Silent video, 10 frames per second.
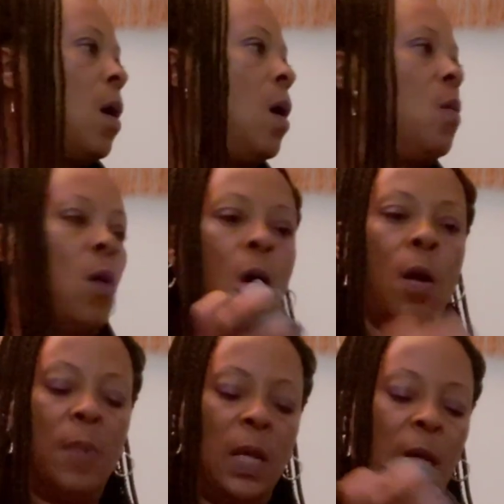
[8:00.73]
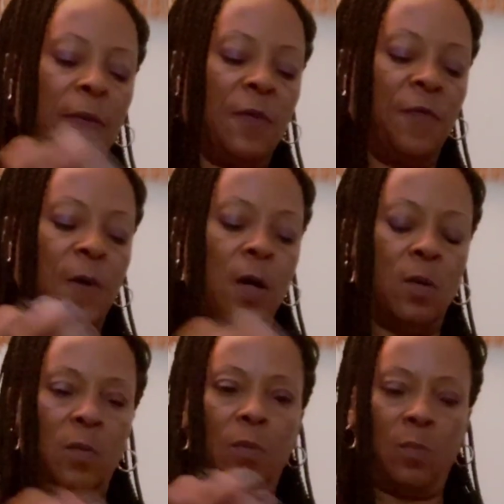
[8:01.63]
Oh, Harmony, get the
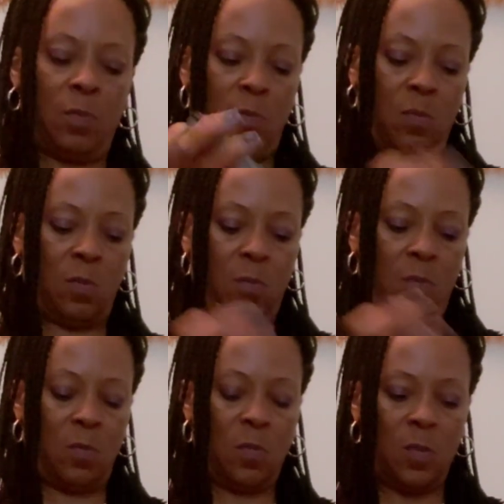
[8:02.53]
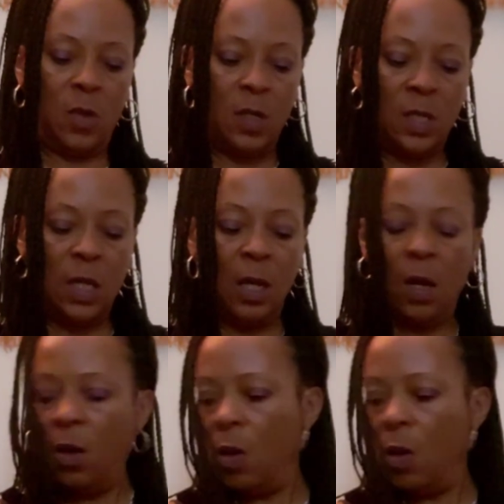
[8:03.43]
phone. Let's see.